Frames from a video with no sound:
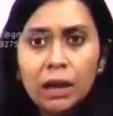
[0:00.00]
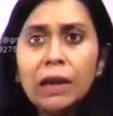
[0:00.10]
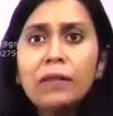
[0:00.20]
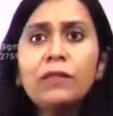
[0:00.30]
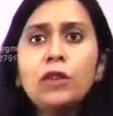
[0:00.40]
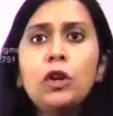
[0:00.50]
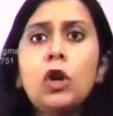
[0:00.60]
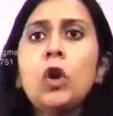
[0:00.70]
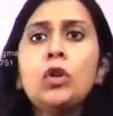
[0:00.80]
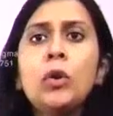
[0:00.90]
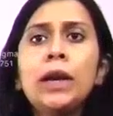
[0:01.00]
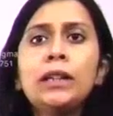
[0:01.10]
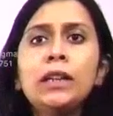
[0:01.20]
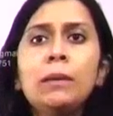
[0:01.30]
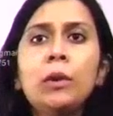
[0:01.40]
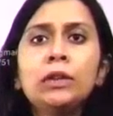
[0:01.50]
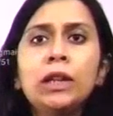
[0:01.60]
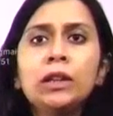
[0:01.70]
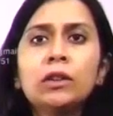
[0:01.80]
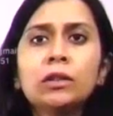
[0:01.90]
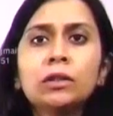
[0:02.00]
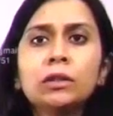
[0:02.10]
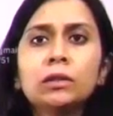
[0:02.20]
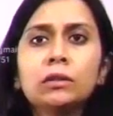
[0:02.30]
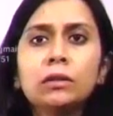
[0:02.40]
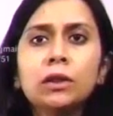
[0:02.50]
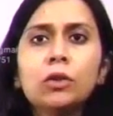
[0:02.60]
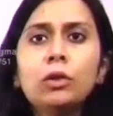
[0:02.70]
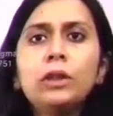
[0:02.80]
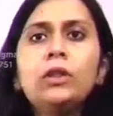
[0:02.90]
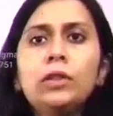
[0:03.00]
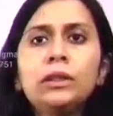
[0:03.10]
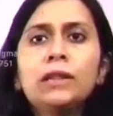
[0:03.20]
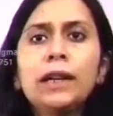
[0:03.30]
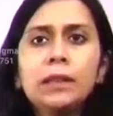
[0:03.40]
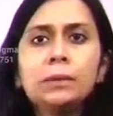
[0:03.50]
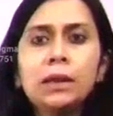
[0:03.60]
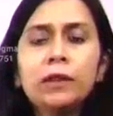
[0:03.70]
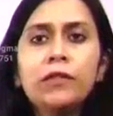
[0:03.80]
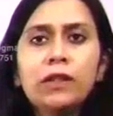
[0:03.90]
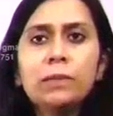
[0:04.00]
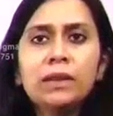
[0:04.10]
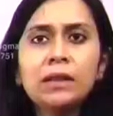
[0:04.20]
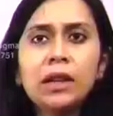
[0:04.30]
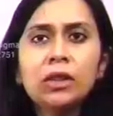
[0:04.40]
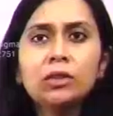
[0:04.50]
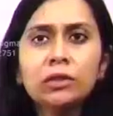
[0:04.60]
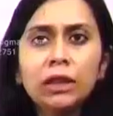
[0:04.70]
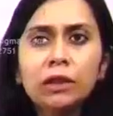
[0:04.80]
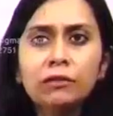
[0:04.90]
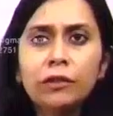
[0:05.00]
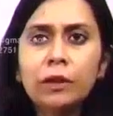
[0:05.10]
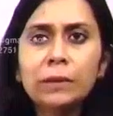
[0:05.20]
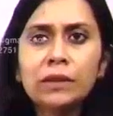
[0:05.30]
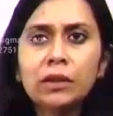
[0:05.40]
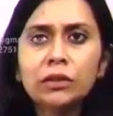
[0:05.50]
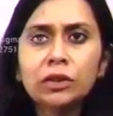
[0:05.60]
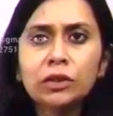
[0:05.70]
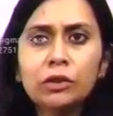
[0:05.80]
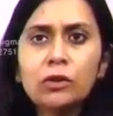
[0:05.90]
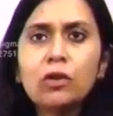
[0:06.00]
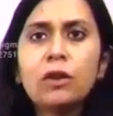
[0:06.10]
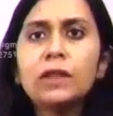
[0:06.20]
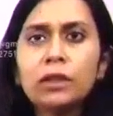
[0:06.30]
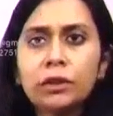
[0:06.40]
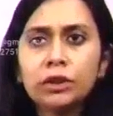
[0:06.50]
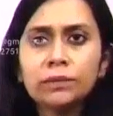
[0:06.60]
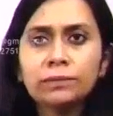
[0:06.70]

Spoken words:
Even if you don't know anything about internox, you only know it's 50% nitrous oxide and 50% oxygen, you can solve this question.